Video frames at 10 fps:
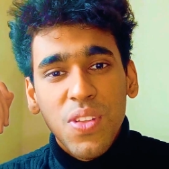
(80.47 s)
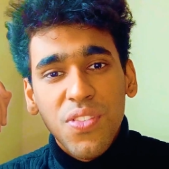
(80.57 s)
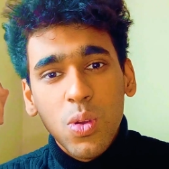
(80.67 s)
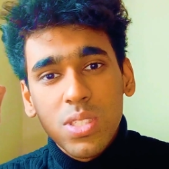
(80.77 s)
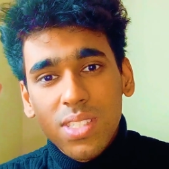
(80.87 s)

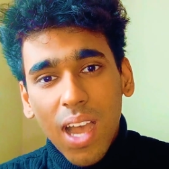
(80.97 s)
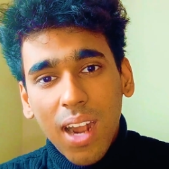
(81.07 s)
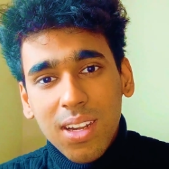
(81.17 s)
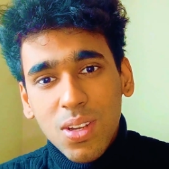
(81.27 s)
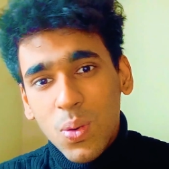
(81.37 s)
if you
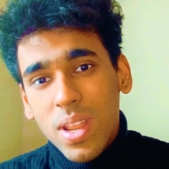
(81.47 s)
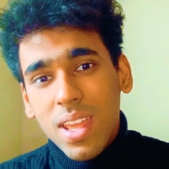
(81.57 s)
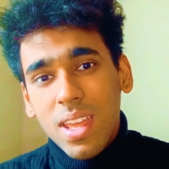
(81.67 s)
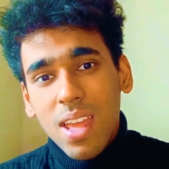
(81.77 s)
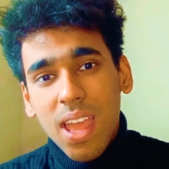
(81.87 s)
start
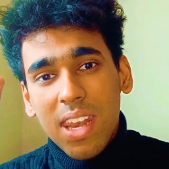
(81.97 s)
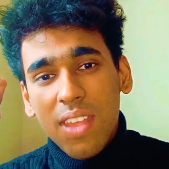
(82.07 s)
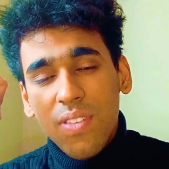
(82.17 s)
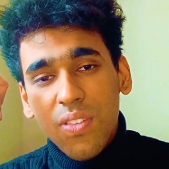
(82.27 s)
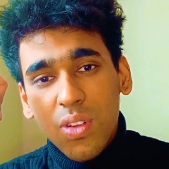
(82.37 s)
today
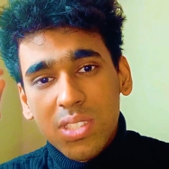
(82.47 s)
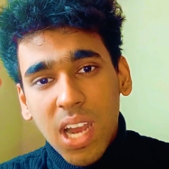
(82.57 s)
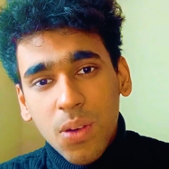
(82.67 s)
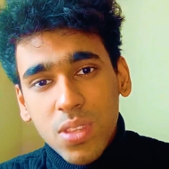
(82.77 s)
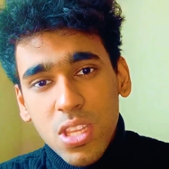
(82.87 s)
and even if you
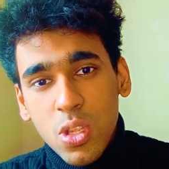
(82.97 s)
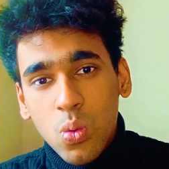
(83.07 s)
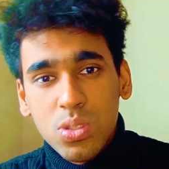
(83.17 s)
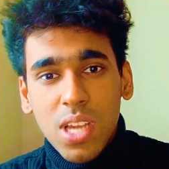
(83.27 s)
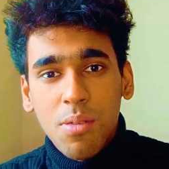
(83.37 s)
start with a
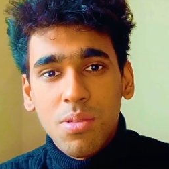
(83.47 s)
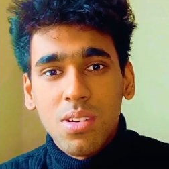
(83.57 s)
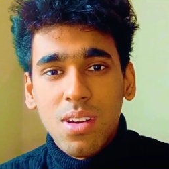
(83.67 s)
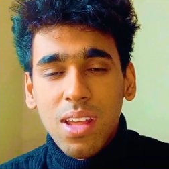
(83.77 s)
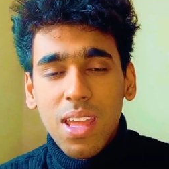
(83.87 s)
new
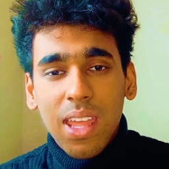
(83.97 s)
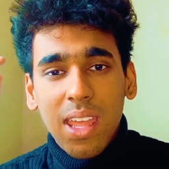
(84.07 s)
chapter